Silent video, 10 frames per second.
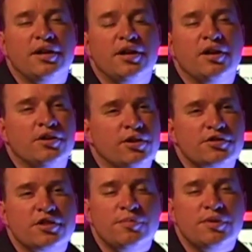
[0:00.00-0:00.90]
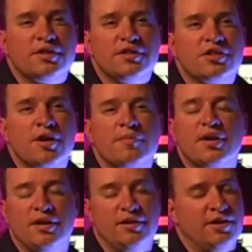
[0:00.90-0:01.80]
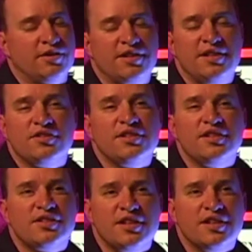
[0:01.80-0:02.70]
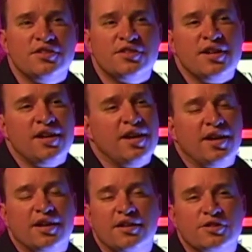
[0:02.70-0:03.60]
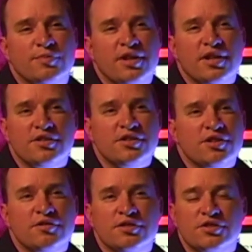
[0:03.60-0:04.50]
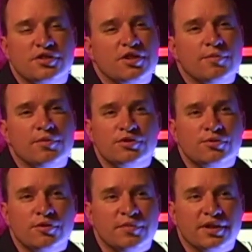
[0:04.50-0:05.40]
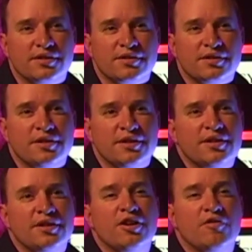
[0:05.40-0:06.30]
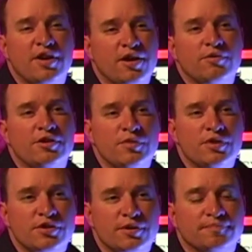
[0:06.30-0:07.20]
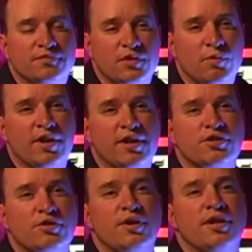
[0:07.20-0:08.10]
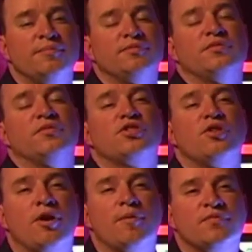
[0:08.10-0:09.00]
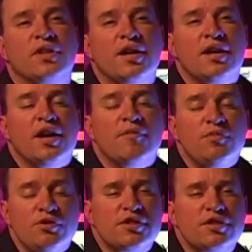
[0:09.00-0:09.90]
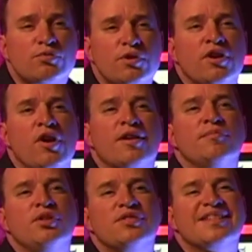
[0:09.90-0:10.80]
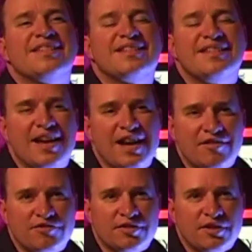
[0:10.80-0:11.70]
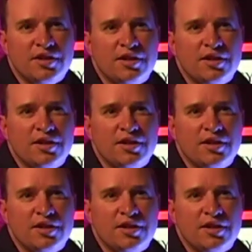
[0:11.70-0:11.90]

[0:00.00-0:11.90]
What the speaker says: Adults can pick this up as easily as kids, and I can explain it to you in just a couple of short minutes of how to read music. Ready? Let's go ahead and start. Music is written on a music staff.